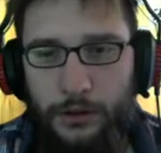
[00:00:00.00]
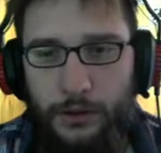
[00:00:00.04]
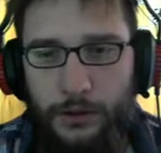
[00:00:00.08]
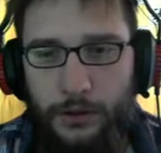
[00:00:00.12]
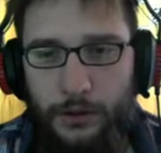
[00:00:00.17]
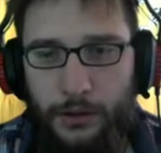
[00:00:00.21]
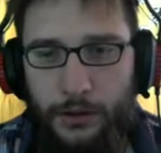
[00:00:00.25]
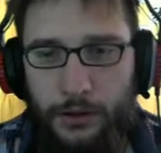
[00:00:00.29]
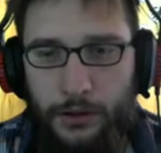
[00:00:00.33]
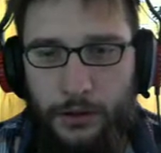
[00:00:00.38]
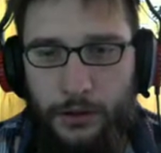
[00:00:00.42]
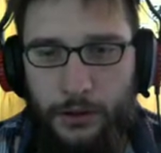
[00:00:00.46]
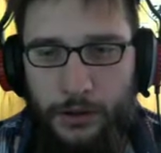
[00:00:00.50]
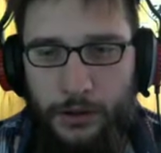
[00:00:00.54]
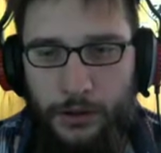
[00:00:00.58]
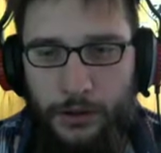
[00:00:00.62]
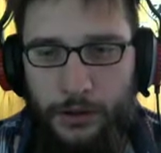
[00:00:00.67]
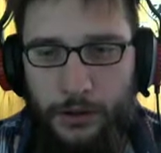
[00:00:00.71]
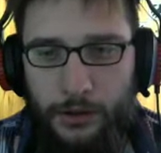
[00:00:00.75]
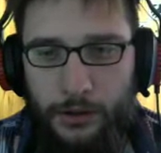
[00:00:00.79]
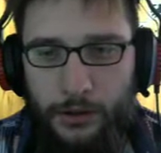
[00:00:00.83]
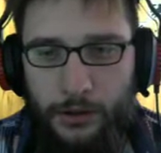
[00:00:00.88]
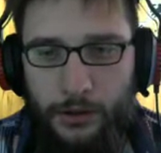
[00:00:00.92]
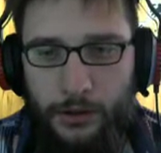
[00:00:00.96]
Uh,
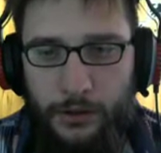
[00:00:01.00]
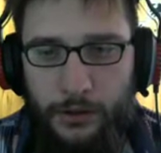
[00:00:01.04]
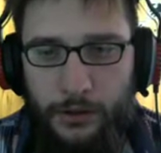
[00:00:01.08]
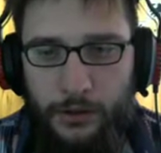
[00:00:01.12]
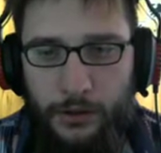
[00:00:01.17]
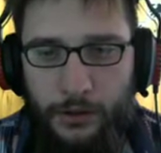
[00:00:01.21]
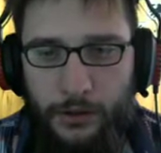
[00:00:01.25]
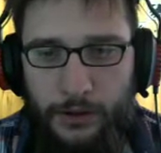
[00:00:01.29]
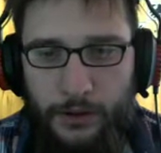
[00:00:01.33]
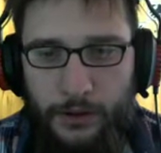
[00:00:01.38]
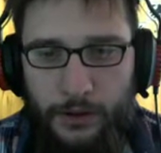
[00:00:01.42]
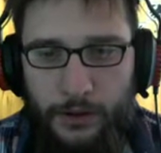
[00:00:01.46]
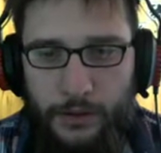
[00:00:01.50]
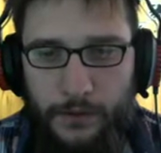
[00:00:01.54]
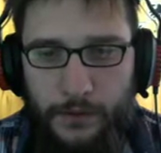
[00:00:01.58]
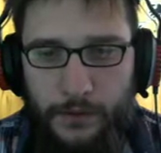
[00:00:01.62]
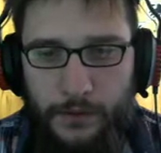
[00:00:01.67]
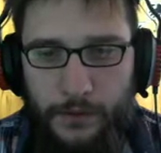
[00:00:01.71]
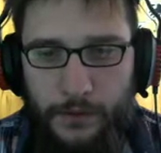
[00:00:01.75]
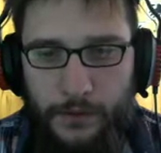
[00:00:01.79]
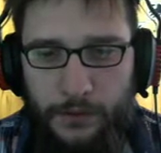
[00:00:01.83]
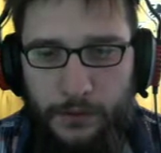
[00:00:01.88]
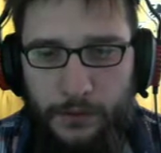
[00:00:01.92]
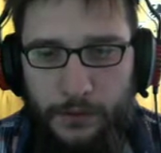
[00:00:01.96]
that's
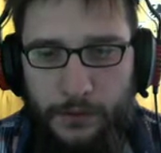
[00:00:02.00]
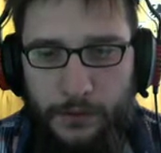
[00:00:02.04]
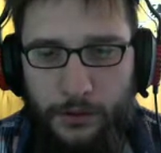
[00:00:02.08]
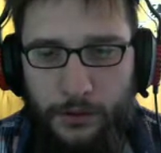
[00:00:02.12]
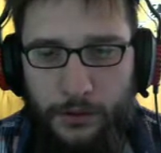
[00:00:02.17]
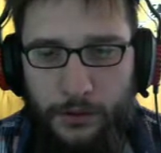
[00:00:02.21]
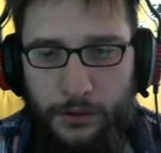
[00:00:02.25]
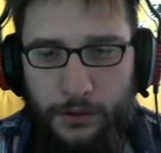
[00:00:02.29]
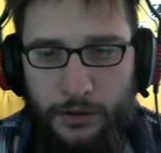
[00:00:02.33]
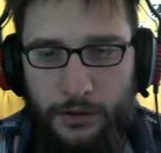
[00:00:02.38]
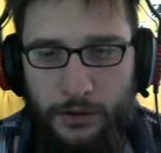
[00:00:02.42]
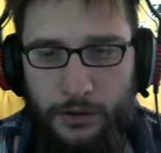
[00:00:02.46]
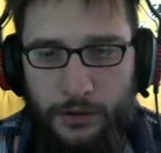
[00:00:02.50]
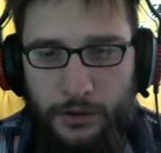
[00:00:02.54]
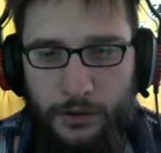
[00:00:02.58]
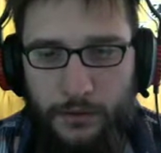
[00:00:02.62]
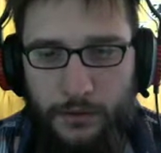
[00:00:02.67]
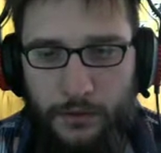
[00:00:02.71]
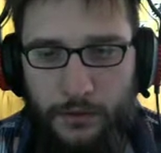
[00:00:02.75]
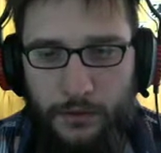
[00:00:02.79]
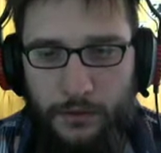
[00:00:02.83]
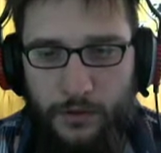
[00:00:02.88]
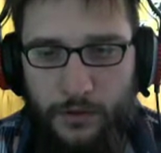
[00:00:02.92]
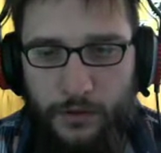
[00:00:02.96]
all
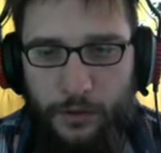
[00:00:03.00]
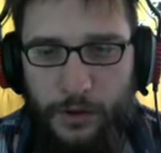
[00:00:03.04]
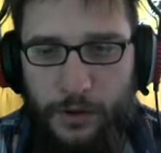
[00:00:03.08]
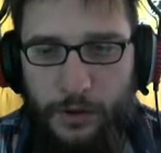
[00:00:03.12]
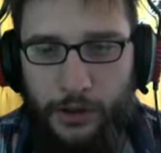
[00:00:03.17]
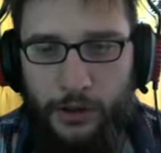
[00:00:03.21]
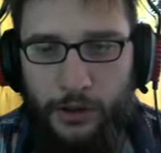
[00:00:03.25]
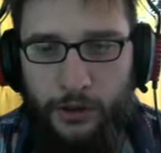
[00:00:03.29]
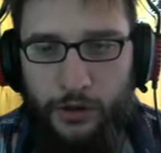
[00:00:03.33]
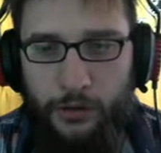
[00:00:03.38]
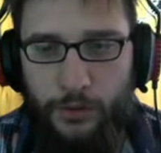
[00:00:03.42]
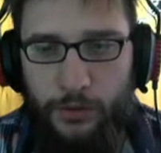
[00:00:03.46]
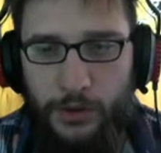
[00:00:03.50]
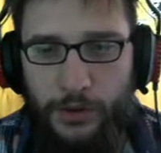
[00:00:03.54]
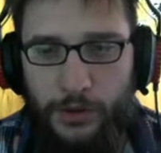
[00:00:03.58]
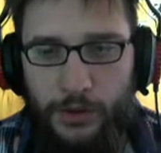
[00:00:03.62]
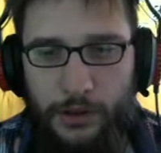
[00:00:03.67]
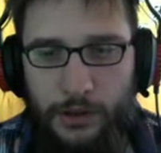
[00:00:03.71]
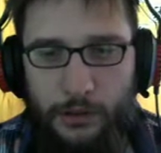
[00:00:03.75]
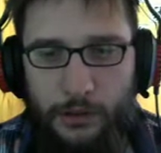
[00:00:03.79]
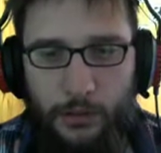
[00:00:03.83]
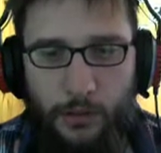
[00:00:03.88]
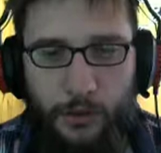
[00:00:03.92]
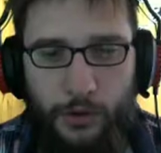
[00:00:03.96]
bash, but
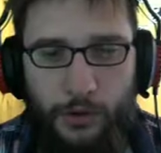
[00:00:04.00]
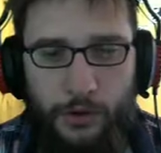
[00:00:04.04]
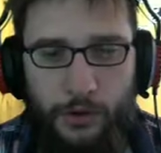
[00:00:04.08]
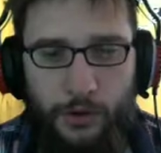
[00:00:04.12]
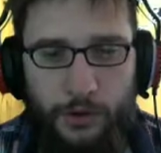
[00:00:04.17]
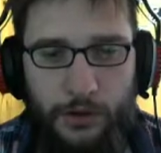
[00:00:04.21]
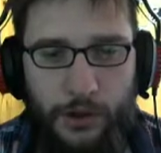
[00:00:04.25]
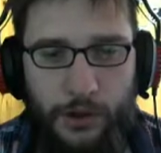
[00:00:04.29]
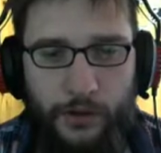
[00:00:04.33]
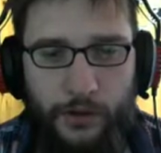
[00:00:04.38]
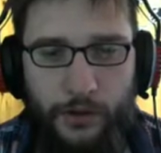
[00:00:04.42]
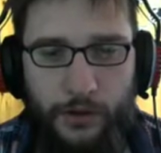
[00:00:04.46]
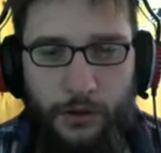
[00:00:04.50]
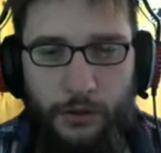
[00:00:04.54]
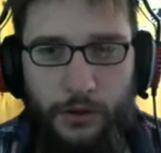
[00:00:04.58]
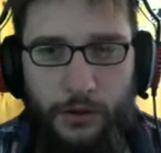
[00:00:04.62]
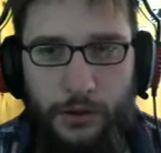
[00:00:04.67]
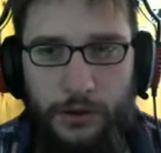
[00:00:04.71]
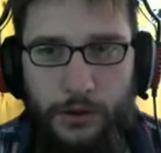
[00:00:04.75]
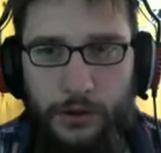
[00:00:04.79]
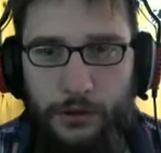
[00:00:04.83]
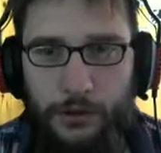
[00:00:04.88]
I'm going to take the gold.